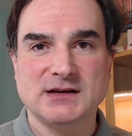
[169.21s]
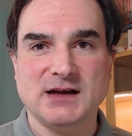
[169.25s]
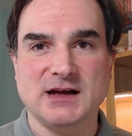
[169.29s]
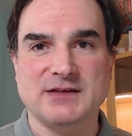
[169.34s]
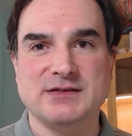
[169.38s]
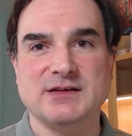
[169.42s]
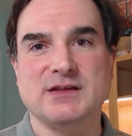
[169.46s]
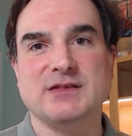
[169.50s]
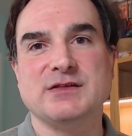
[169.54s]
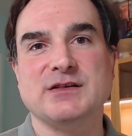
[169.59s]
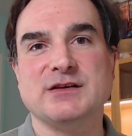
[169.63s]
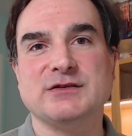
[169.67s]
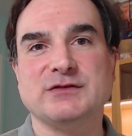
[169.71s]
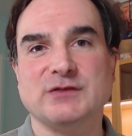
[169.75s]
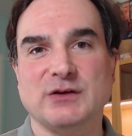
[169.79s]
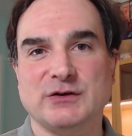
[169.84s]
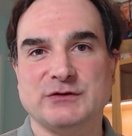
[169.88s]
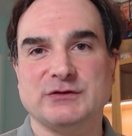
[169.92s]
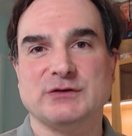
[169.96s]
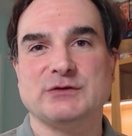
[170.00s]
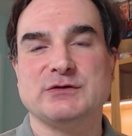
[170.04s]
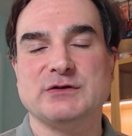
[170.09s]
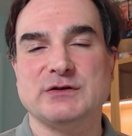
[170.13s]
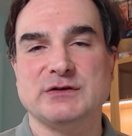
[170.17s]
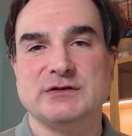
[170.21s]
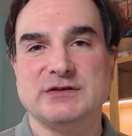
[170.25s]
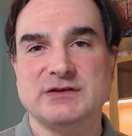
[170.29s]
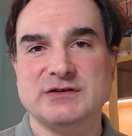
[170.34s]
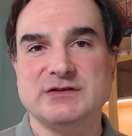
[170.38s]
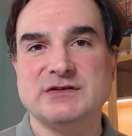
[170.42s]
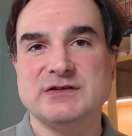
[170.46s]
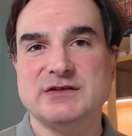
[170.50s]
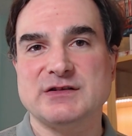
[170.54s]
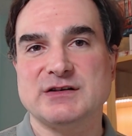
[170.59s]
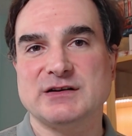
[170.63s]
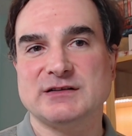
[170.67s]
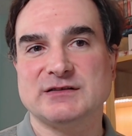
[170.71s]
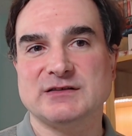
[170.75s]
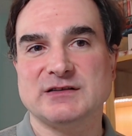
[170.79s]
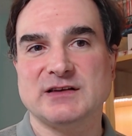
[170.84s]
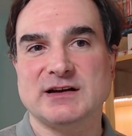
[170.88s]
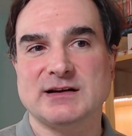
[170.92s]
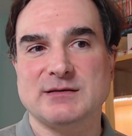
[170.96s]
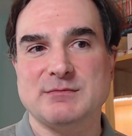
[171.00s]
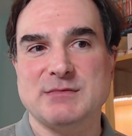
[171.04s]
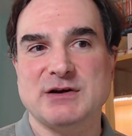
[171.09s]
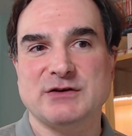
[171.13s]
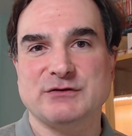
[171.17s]
And then this also turned into things
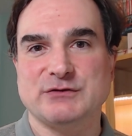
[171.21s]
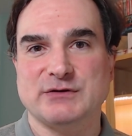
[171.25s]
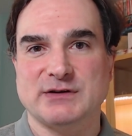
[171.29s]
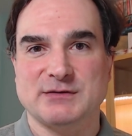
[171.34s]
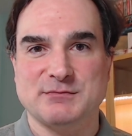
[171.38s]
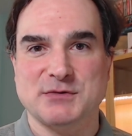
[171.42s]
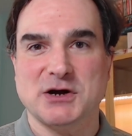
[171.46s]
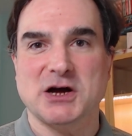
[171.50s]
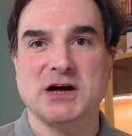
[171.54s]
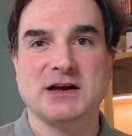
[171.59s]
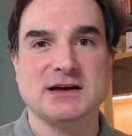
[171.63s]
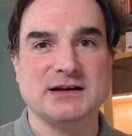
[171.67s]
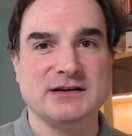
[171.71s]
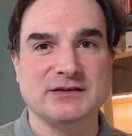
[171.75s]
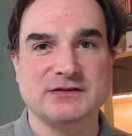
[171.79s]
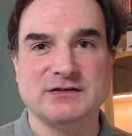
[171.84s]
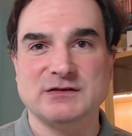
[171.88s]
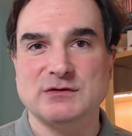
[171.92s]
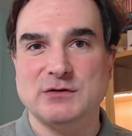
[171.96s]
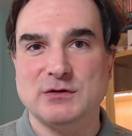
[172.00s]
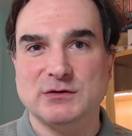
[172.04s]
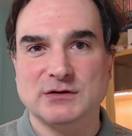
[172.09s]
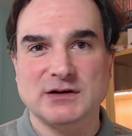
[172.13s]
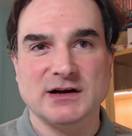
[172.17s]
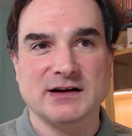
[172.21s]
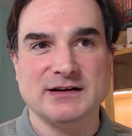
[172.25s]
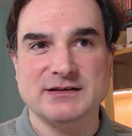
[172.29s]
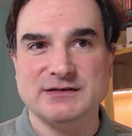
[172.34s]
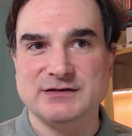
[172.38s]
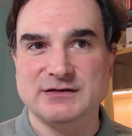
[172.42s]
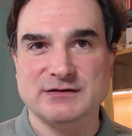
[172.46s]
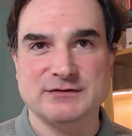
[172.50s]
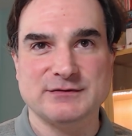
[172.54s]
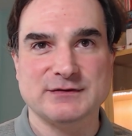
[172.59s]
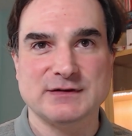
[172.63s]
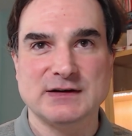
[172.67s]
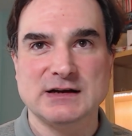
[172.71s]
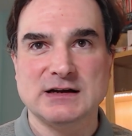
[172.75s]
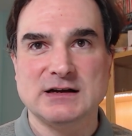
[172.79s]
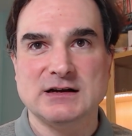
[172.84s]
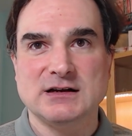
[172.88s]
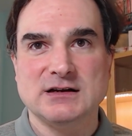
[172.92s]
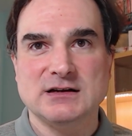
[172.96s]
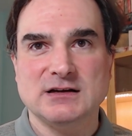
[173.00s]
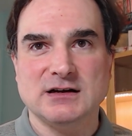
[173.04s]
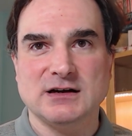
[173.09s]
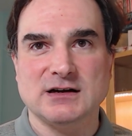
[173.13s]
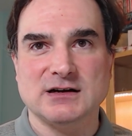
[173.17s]
like measuring bodies and all kinds of
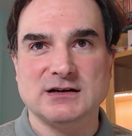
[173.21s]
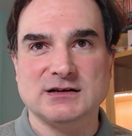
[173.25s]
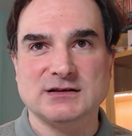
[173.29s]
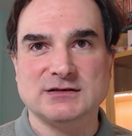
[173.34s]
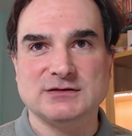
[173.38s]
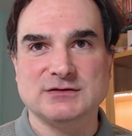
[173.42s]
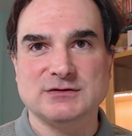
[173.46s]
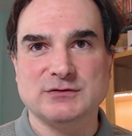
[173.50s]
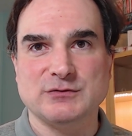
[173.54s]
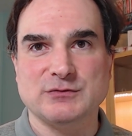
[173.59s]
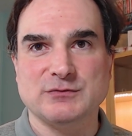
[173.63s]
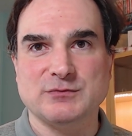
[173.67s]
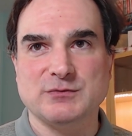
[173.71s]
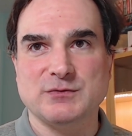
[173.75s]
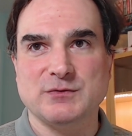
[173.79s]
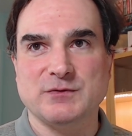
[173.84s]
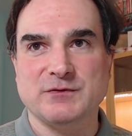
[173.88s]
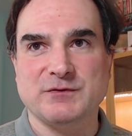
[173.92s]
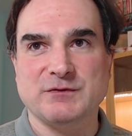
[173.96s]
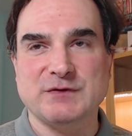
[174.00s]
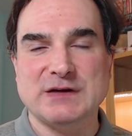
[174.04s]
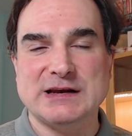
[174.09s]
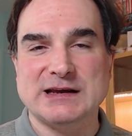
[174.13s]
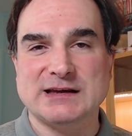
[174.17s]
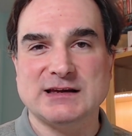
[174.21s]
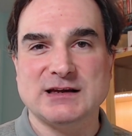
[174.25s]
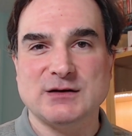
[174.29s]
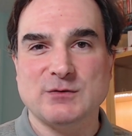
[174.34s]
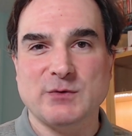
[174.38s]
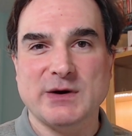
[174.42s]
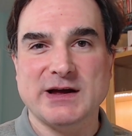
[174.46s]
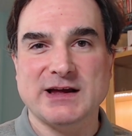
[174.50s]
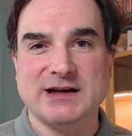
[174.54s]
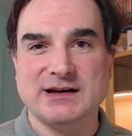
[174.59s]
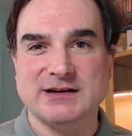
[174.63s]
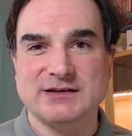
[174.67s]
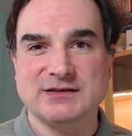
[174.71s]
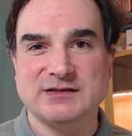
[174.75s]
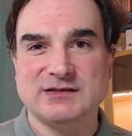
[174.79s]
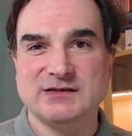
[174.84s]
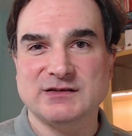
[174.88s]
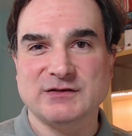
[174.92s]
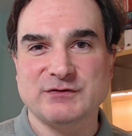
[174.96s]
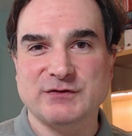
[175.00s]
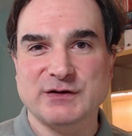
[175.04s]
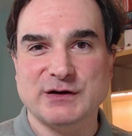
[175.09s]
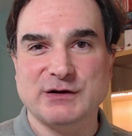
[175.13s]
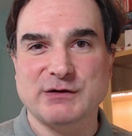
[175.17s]
uh, finicky ways
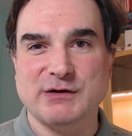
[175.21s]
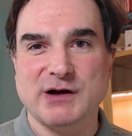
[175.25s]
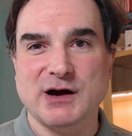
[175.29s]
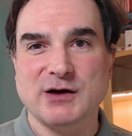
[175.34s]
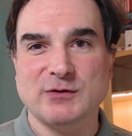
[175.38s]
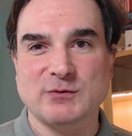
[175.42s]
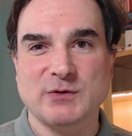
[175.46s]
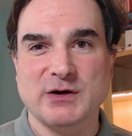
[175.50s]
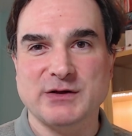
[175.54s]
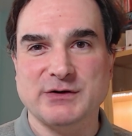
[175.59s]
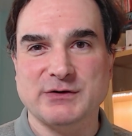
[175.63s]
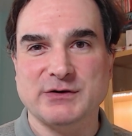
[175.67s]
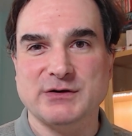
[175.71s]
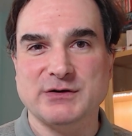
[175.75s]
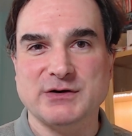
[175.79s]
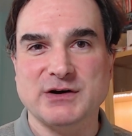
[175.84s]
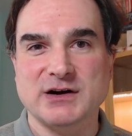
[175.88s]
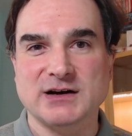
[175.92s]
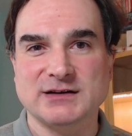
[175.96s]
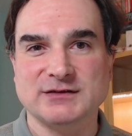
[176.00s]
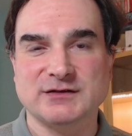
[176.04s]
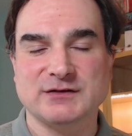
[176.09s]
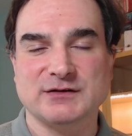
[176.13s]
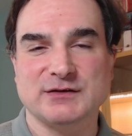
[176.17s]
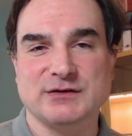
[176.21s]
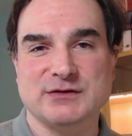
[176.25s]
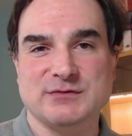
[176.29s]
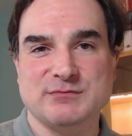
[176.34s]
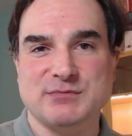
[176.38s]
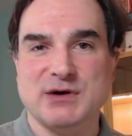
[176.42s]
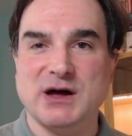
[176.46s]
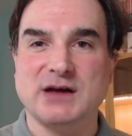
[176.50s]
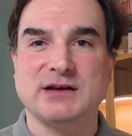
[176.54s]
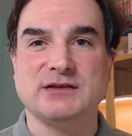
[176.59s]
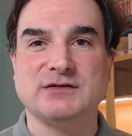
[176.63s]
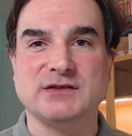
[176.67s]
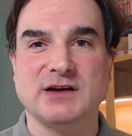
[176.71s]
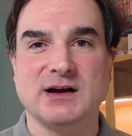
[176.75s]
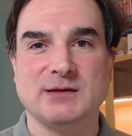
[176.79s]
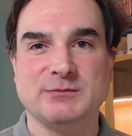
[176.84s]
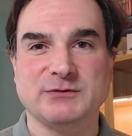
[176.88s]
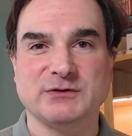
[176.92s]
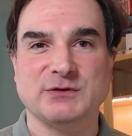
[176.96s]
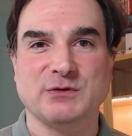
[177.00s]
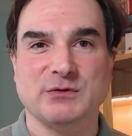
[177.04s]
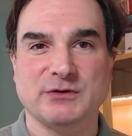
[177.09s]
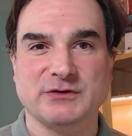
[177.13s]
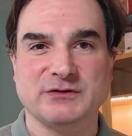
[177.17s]
to figure out whether or not certain body
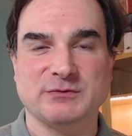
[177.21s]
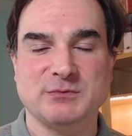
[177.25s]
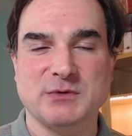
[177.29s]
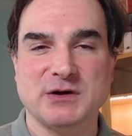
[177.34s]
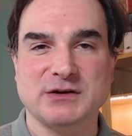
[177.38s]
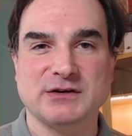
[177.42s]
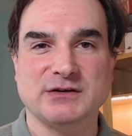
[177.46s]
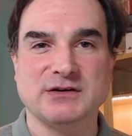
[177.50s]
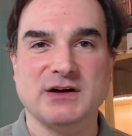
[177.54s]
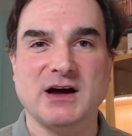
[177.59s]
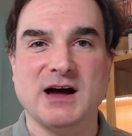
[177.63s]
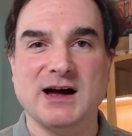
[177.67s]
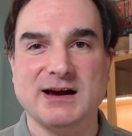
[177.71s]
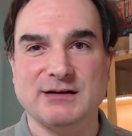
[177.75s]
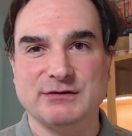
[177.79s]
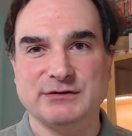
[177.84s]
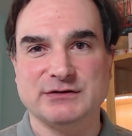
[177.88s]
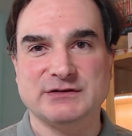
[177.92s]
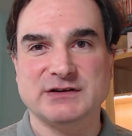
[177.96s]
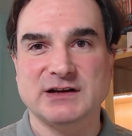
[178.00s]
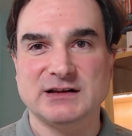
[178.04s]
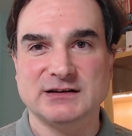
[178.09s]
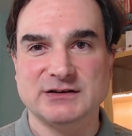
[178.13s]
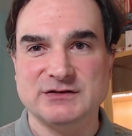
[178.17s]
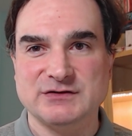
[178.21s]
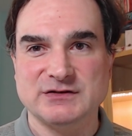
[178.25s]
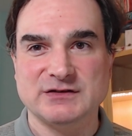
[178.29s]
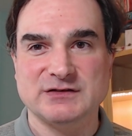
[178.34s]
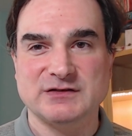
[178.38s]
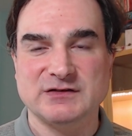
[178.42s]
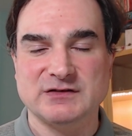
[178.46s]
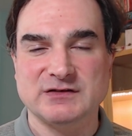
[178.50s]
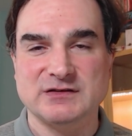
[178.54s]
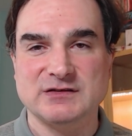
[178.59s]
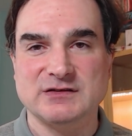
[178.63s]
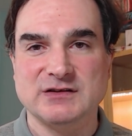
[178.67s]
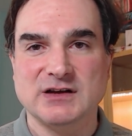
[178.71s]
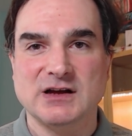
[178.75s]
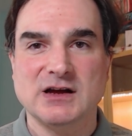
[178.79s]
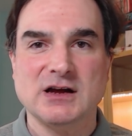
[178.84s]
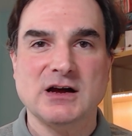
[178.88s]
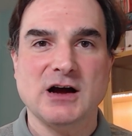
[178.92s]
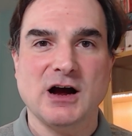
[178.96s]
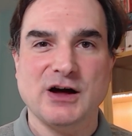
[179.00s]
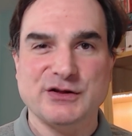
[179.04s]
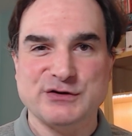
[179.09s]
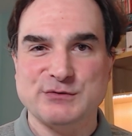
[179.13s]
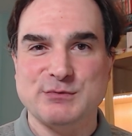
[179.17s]
types corresponded to higher intelligence and
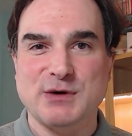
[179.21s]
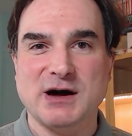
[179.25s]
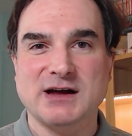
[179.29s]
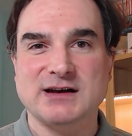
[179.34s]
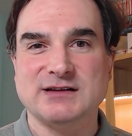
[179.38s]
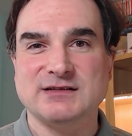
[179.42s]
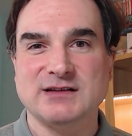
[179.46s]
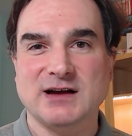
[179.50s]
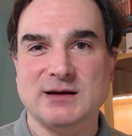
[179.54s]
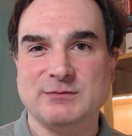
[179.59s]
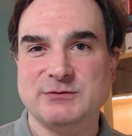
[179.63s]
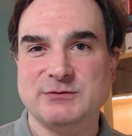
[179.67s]
other body types